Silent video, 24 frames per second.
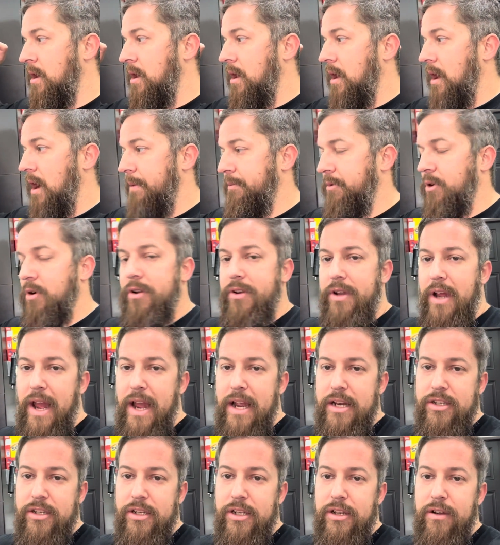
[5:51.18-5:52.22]
I'm going to
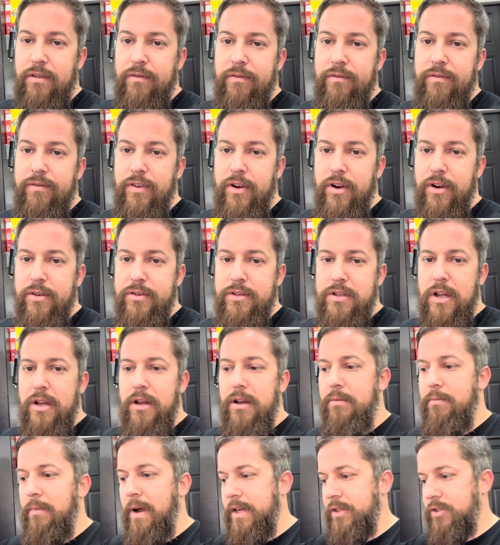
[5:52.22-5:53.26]
actually convert
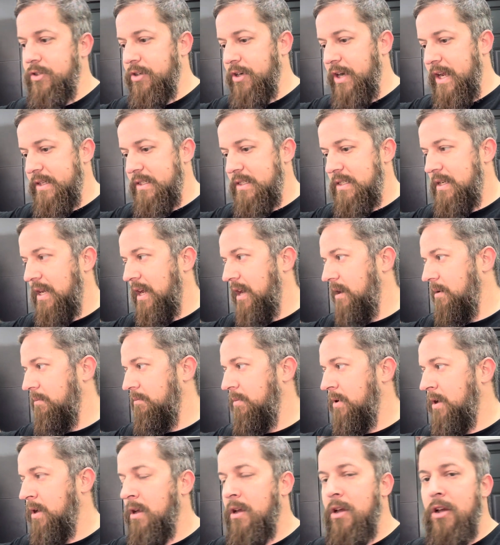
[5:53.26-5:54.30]
my trans temp
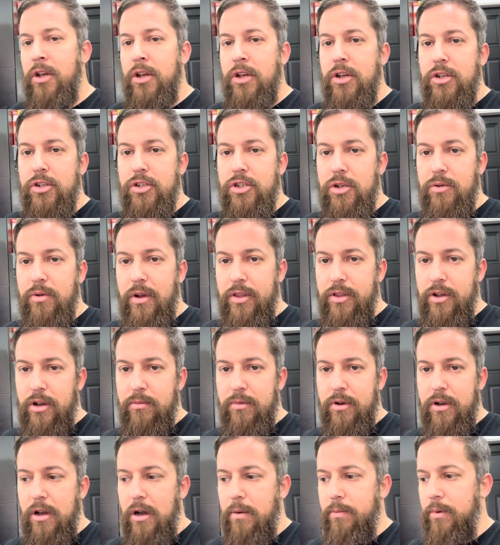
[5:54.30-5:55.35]
to a
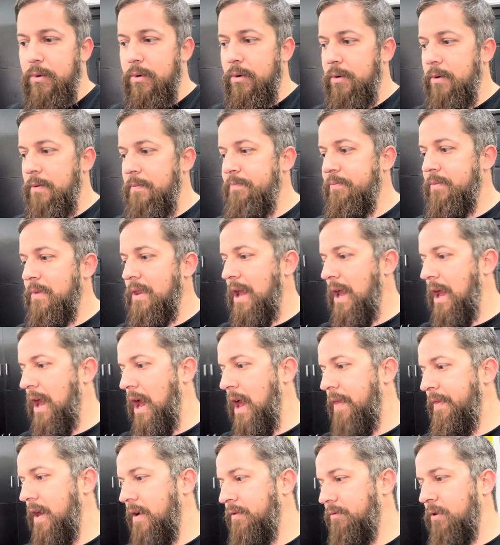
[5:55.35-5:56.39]
thermocouple
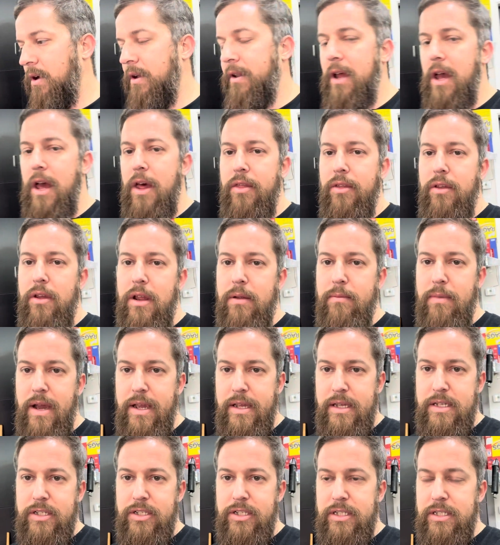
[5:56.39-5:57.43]
and then run that in my
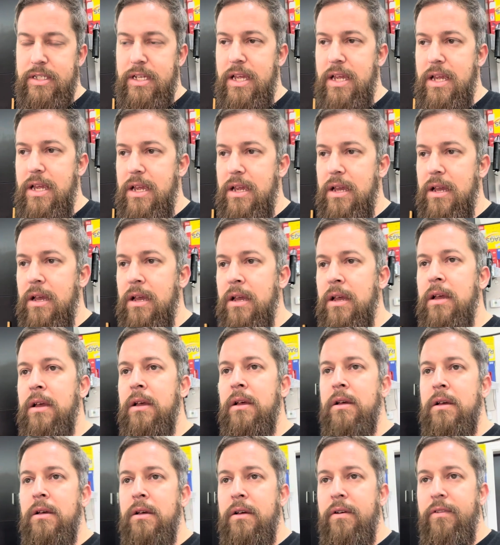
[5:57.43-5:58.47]
EGT
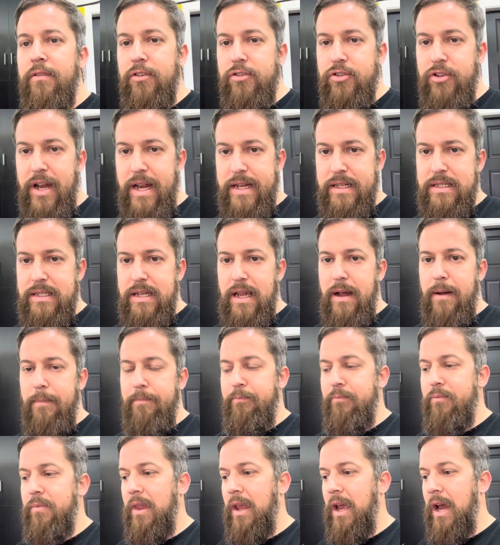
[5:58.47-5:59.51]
for trans temp,
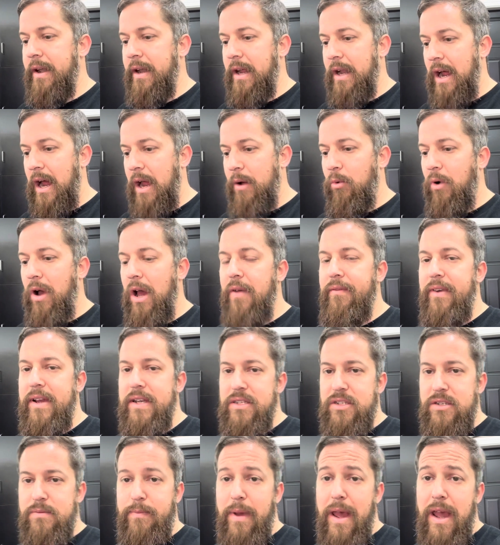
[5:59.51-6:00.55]
and then I will have a
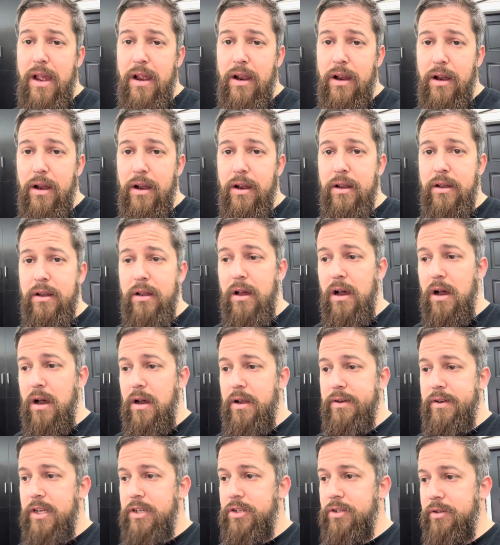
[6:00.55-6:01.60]
spare
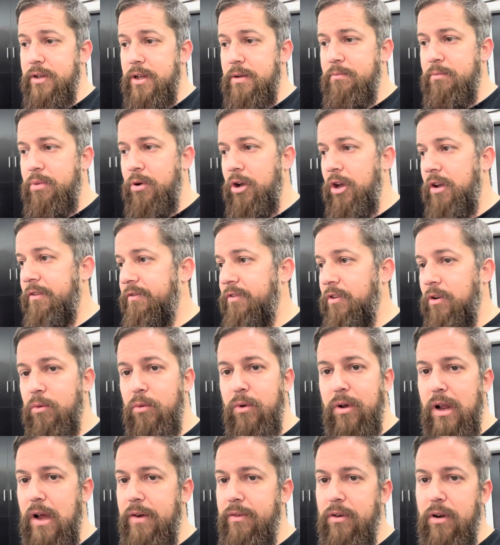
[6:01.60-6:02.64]
digital input for
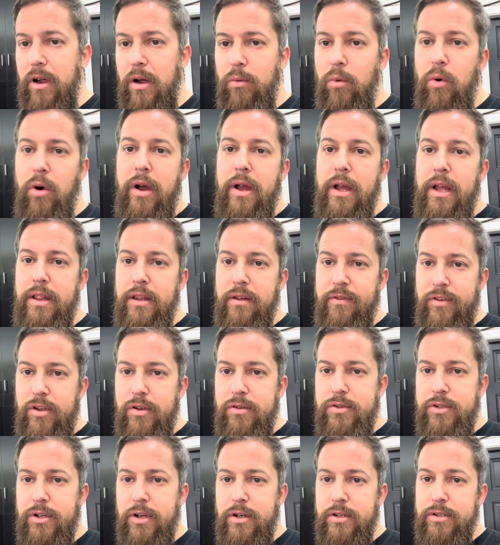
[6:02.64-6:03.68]
whatever I want in the
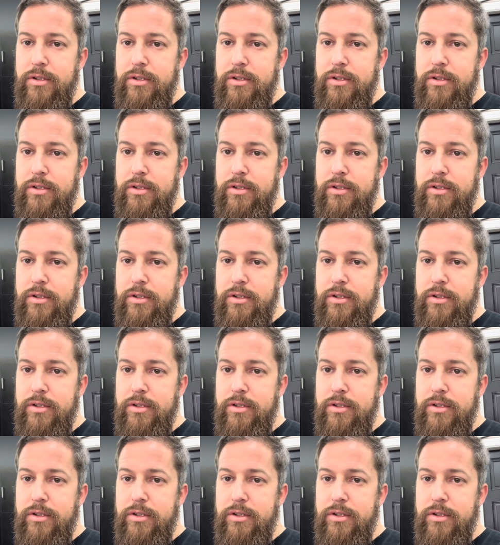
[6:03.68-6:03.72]
future.